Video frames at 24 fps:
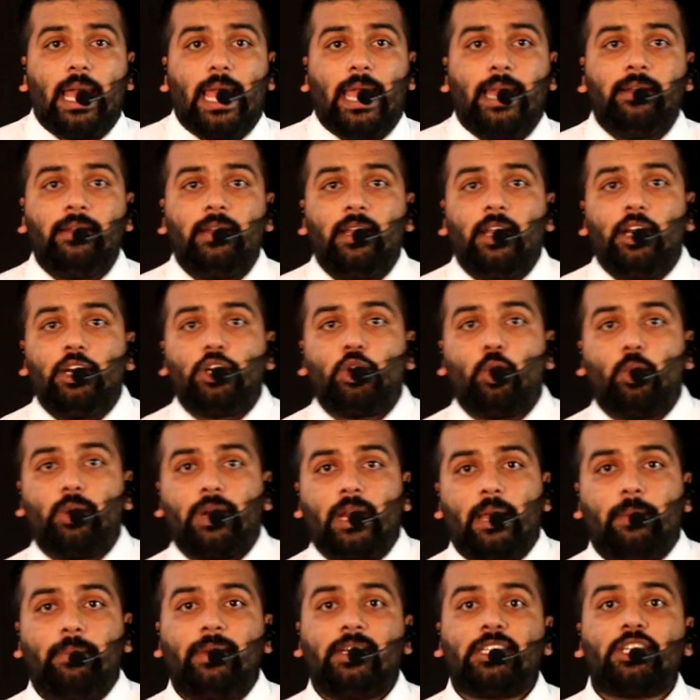and
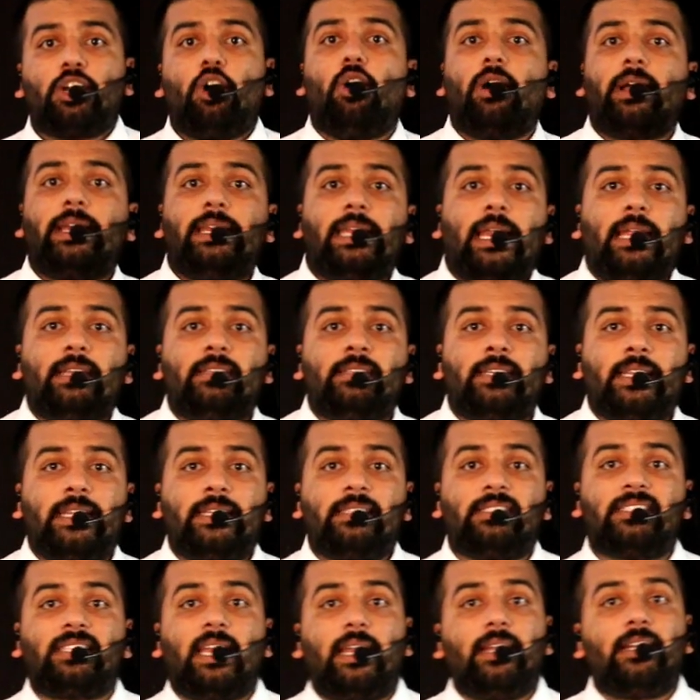tournaments are organized
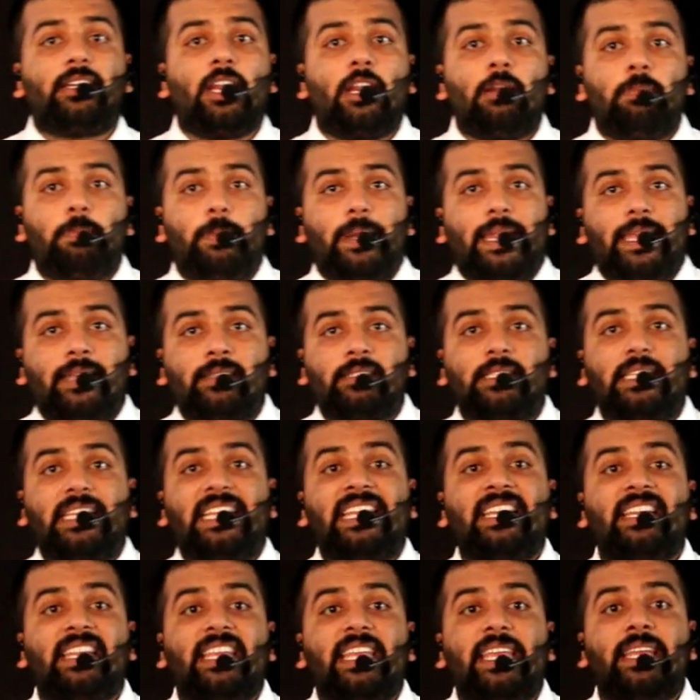in central place
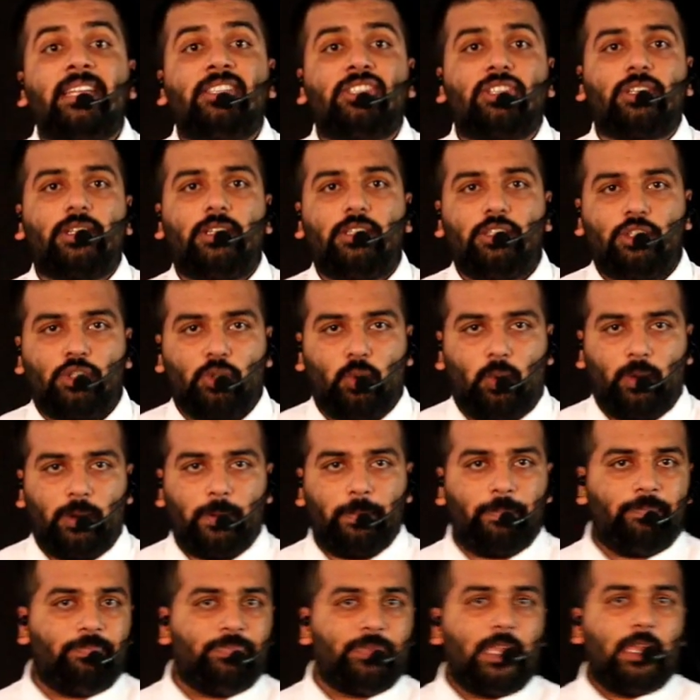in each zone.